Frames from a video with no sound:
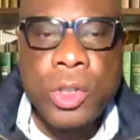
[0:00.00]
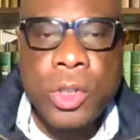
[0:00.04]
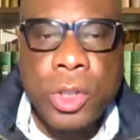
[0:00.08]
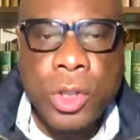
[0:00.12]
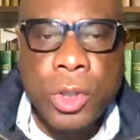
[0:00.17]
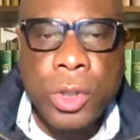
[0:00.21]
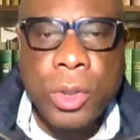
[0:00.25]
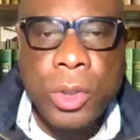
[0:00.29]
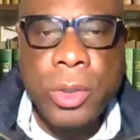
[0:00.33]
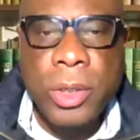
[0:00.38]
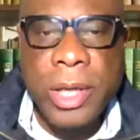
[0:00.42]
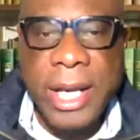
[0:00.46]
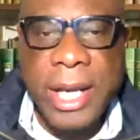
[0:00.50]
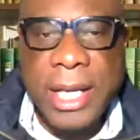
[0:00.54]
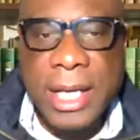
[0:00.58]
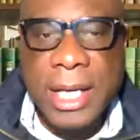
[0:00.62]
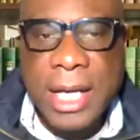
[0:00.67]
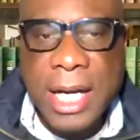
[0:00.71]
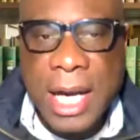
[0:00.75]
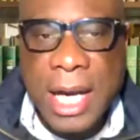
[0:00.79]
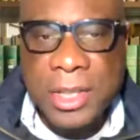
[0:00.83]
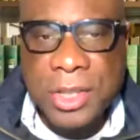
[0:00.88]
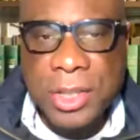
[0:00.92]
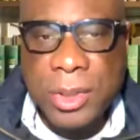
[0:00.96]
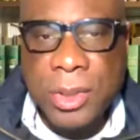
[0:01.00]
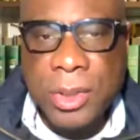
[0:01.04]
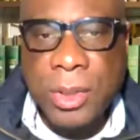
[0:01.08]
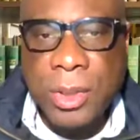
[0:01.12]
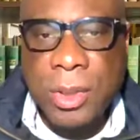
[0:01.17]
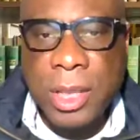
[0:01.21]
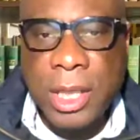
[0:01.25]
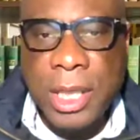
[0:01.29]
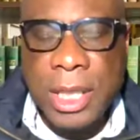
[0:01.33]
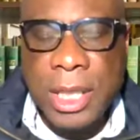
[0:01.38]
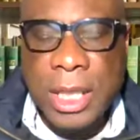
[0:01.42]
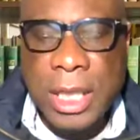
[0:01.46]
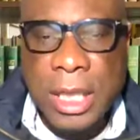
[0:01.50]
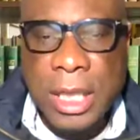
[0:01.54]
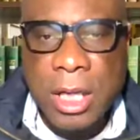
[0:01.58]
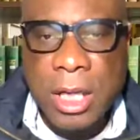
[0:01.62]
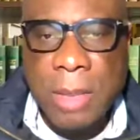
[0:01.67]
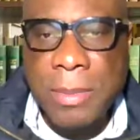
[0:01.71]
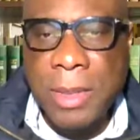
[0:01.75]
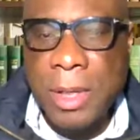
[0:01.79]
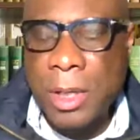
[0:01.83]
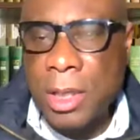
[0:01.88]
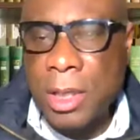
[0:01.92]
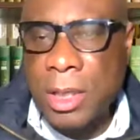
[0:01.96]
Two international
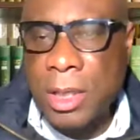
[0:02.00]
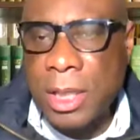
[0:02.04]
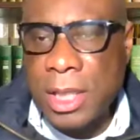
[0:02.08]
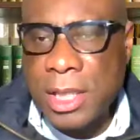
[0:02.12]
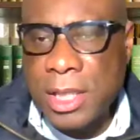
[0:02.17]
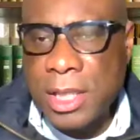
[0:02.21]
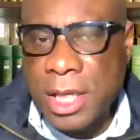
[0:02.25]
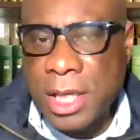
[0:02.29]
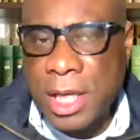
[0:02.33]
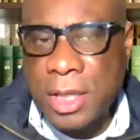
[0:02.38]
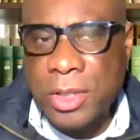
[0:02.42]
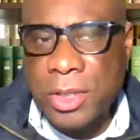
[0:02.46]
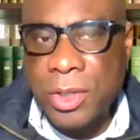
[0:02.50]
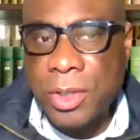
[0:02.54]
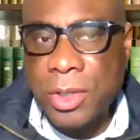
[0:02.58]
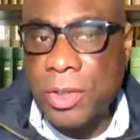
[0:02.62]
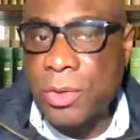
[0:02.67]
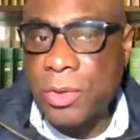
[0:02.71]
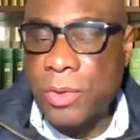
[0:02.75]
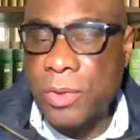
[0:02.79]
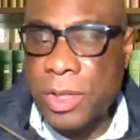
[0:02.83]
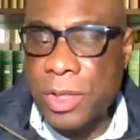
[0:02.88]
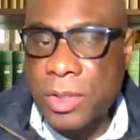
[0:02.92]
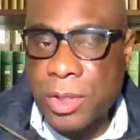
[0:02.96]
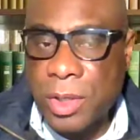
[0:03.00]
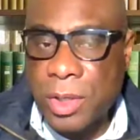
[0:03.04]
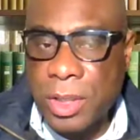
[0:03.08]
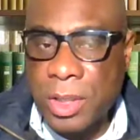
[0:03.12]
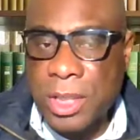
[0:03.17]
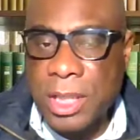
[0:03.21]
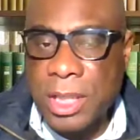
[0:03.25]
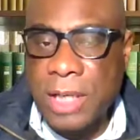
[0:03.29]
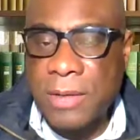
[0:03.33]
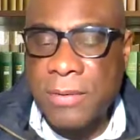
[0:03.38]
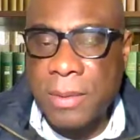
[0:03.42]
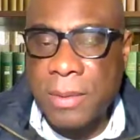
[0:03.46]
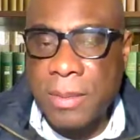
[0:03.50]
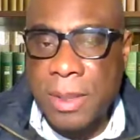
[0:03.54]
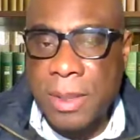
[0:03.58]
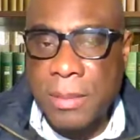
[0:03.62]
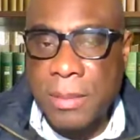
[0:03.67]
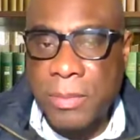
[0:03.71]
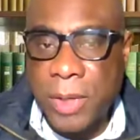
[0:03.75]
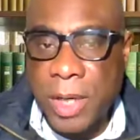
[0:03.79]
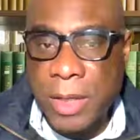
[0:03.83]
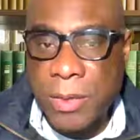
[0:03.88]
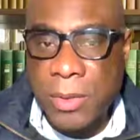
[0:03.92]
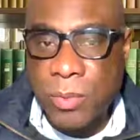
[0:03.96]
economic organizations resulted from
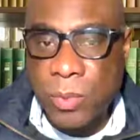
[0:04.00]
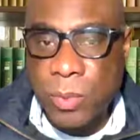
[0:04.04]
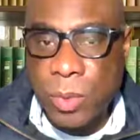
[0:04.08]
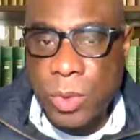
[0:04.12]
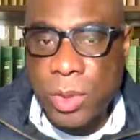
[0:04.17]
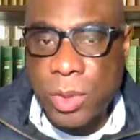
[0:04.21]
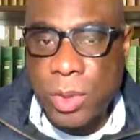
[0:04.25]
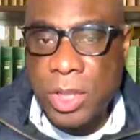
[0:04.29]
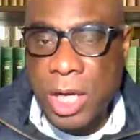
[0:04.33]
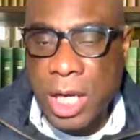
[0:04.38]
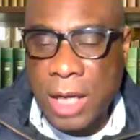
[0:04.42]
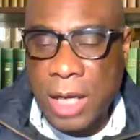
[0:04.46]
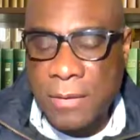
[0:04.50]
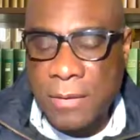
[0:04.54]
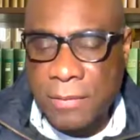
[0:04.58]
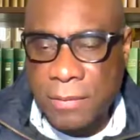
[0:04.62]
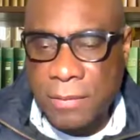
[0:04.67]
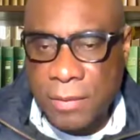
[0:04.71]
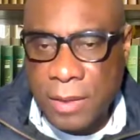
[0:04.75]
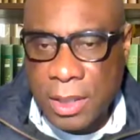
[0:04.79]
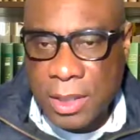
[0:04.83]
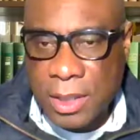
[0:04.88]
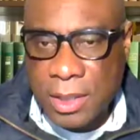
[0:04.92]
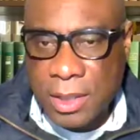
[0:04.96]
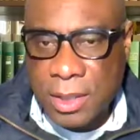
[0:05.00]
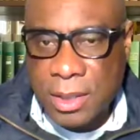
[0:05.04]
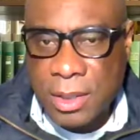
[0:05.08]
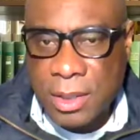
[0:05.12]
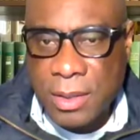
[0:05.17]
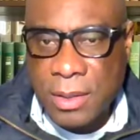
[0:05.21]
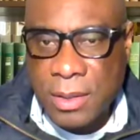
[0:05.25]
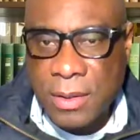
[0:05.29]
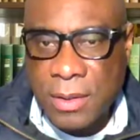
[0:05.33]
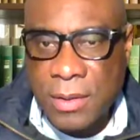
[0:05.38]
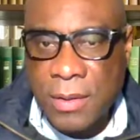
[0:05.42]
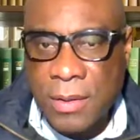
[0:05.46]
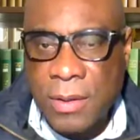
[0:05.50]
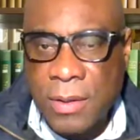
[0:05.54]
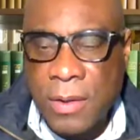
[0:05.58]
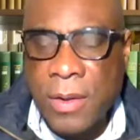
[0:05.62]
the Bretton Woods Conference.